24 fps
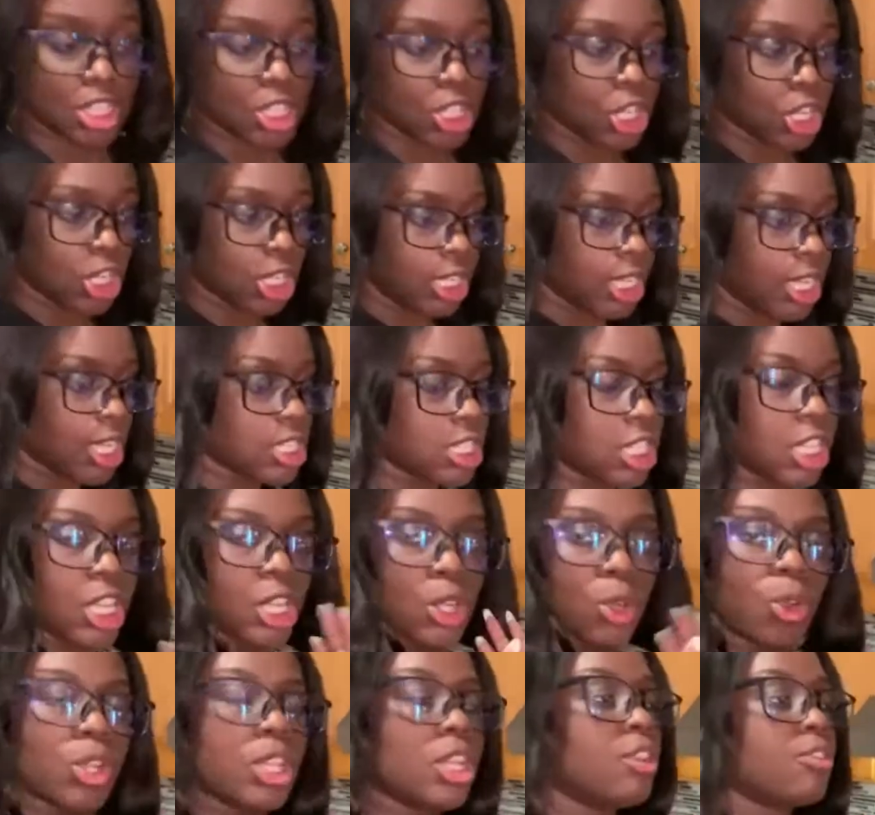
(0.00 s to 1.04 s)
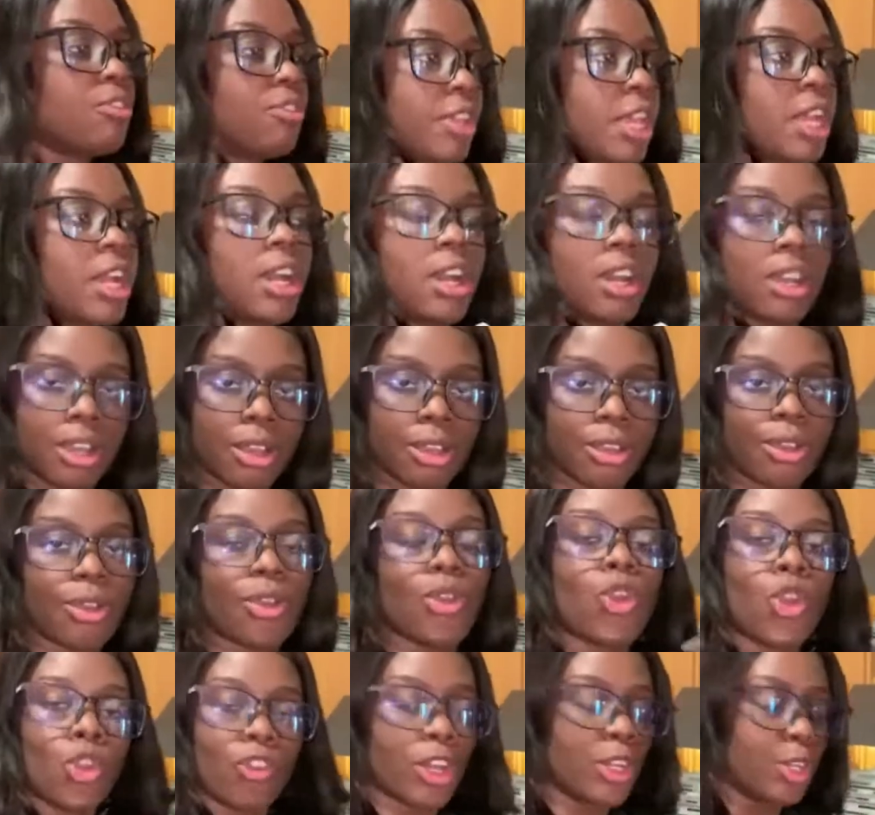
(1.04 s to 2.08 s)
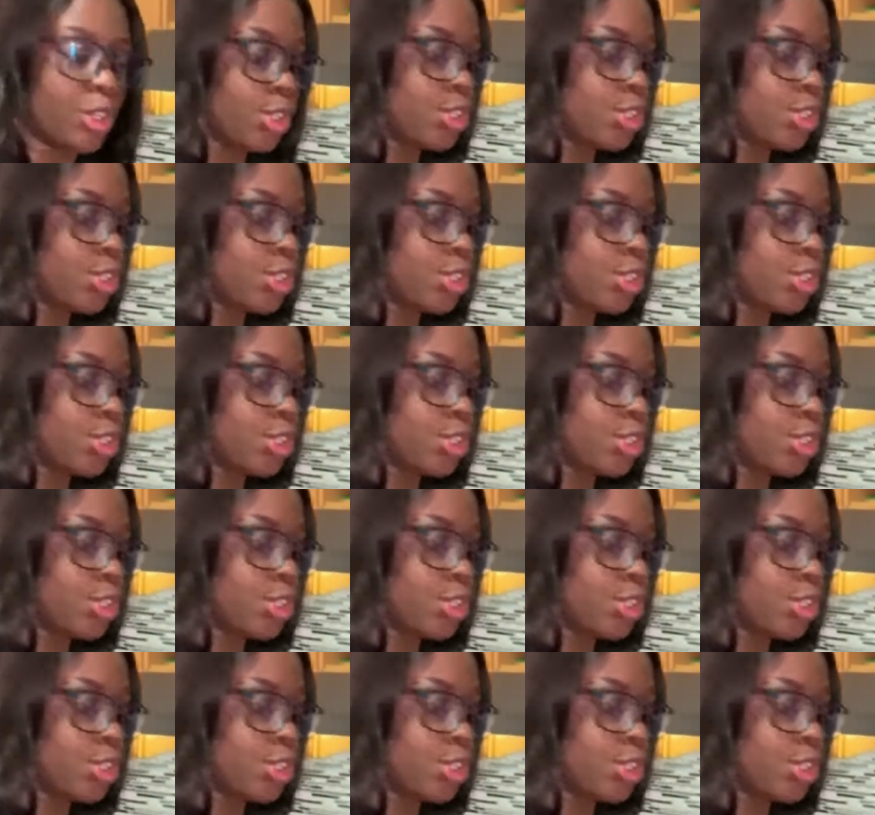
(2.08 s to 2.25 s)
earlier, so you don't need to overdo the